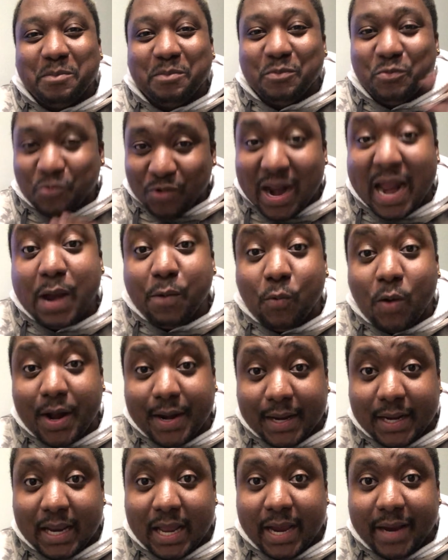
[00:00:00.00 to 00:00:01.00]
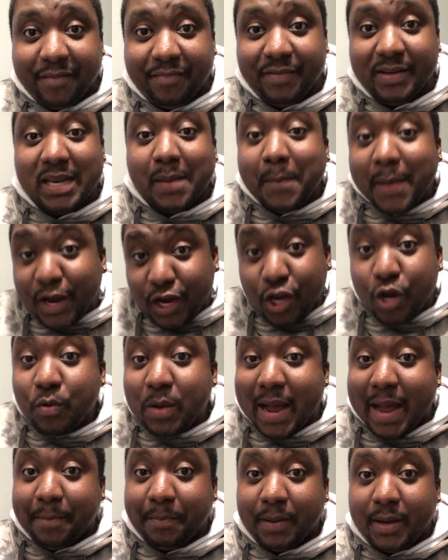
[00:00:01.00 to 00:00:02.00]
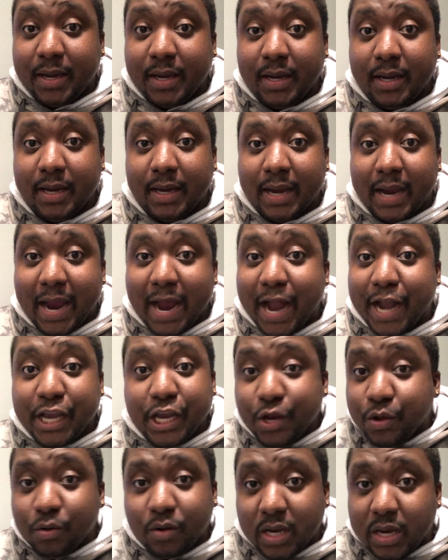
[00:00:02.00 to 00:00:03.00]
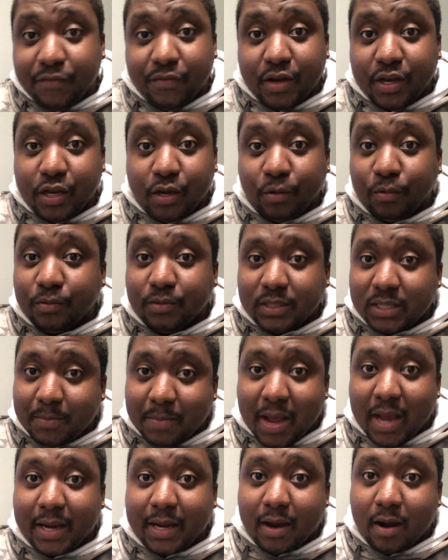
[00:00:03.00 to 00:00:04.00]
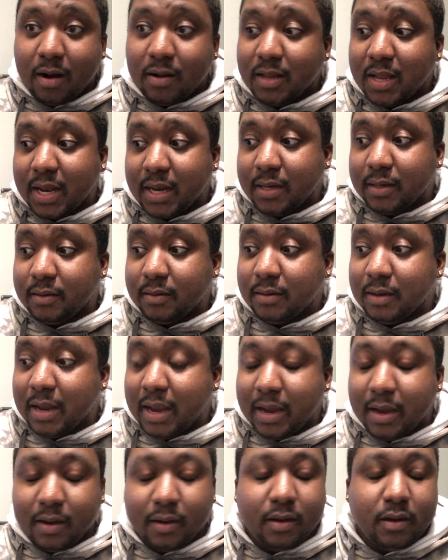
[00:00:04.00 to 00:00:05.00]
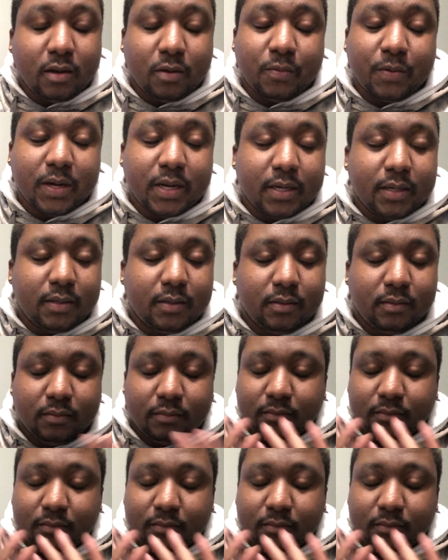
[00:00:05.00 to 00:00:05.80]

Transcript: what I want in life to make you happy, and you don't even use the backyard that, you know what?